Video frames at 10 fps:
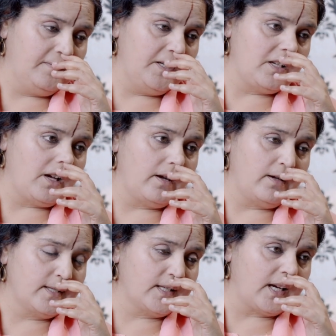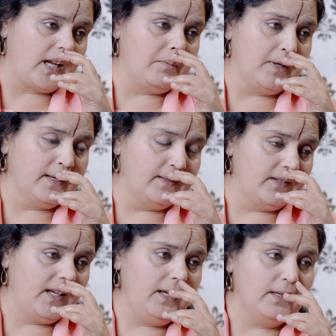which are describing a
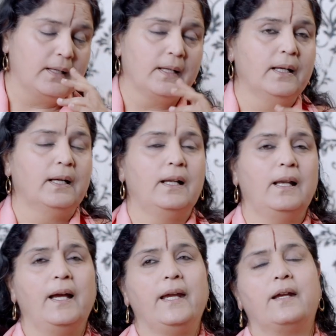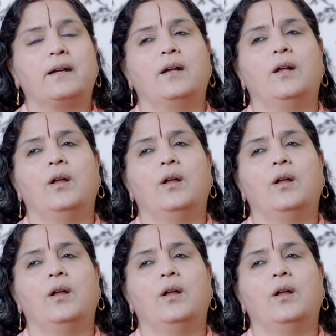thing. Like